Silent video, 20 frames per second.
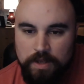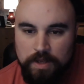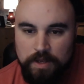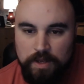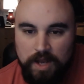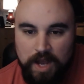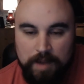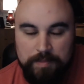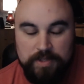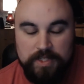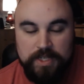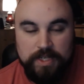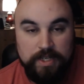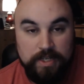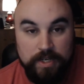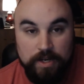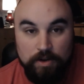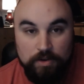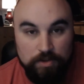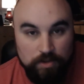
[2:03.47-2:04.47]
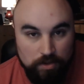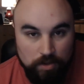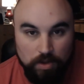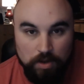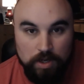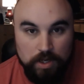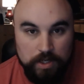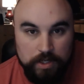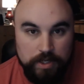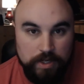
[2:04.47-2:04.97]
I've been taking care of the
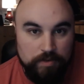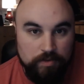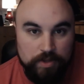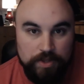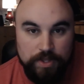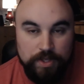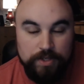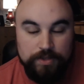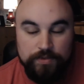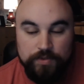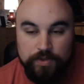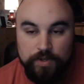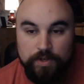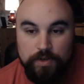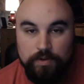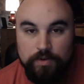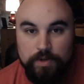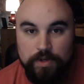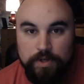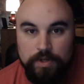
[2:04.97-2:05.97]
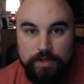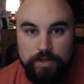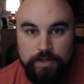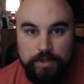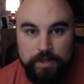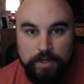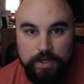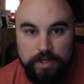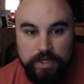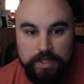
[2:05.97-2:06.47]
lawn and everything, so
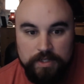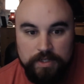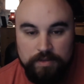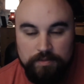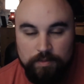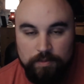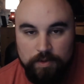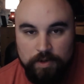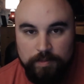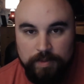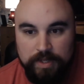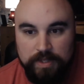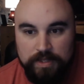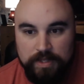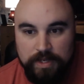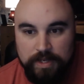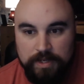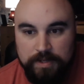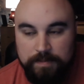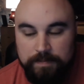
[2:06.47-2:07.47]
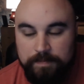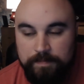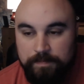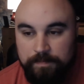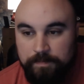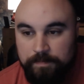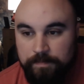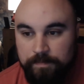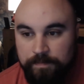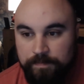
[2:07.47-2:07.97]
he doesn't have to worry about that.
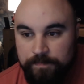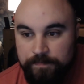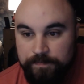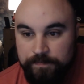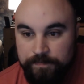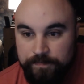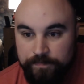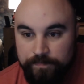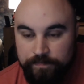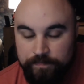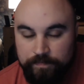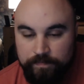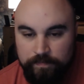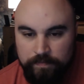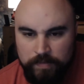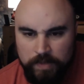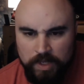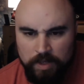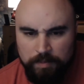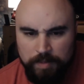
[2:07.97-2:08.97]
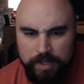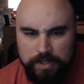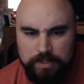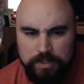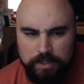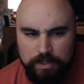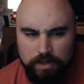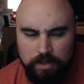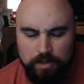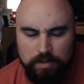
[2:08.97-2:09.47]

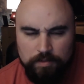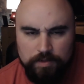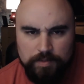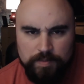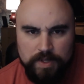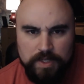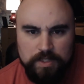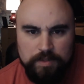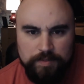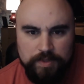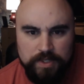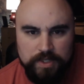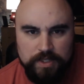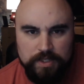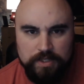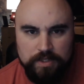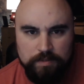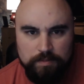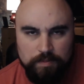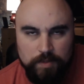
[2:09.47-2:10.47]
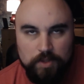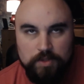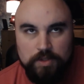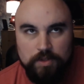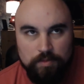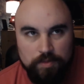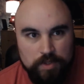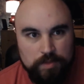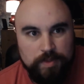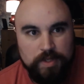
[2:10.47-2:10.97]
Basically, all the responsibilities, most of the
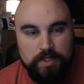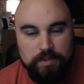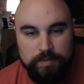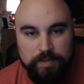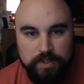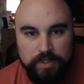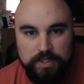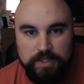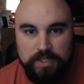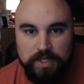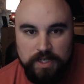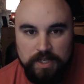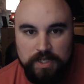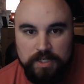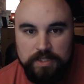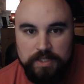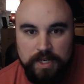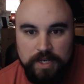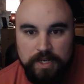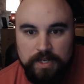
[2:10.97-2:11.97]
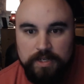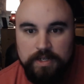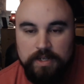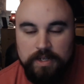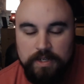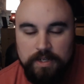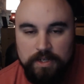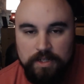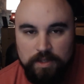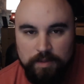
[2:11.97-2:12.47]
responsibilities that he's had,
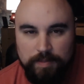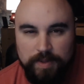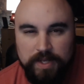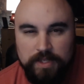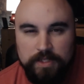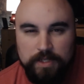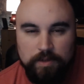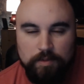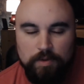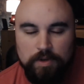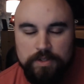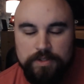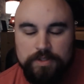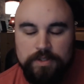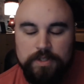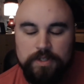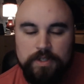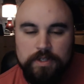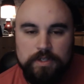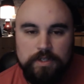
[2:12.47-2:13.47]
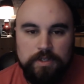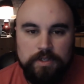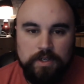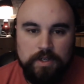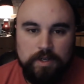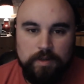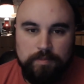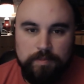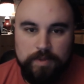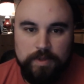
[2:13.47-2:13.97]
the basic ones
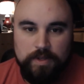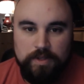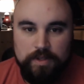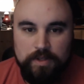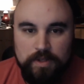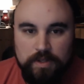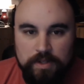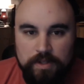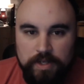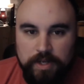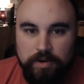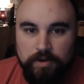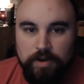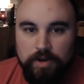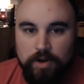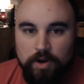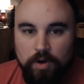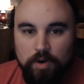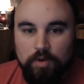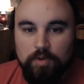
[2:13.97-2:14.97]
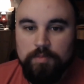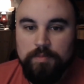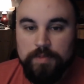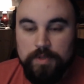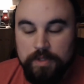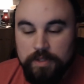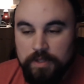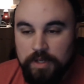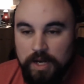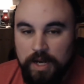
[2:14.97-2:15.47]
here at home,
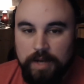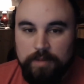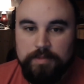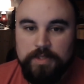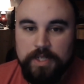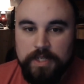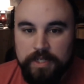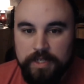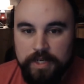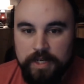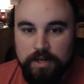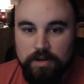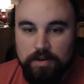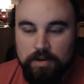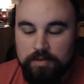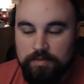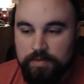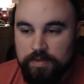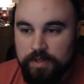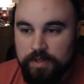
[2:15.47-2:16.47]
I'm taking care of.